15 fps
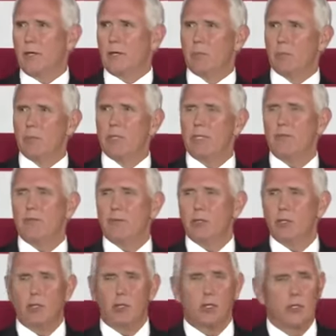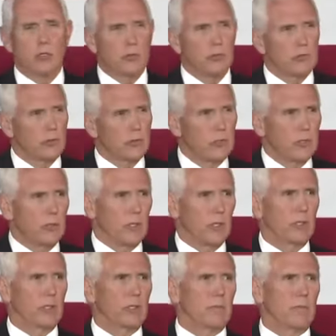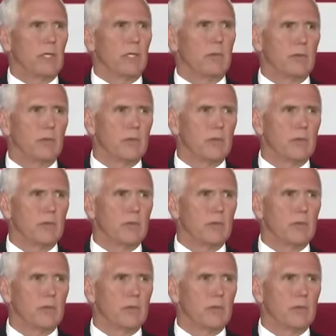belief in the goodness of the American people,